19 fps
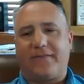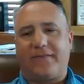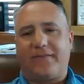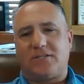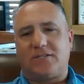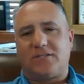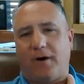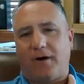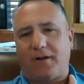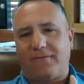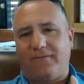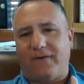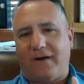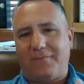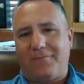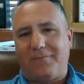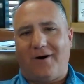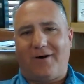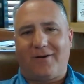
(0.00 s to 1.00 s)
Spotify
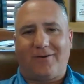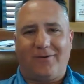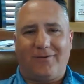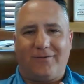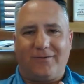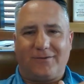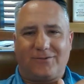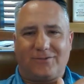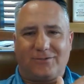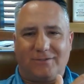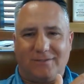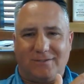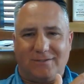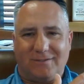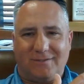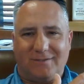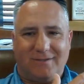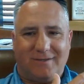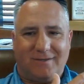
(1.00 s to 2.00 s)
model, the
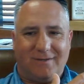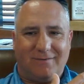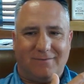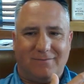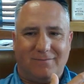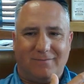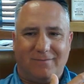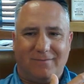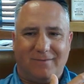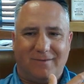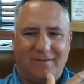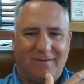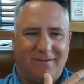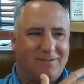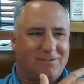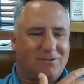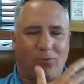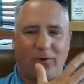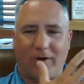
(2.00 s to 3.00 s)

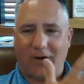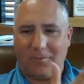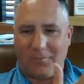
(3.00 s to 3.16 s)
Square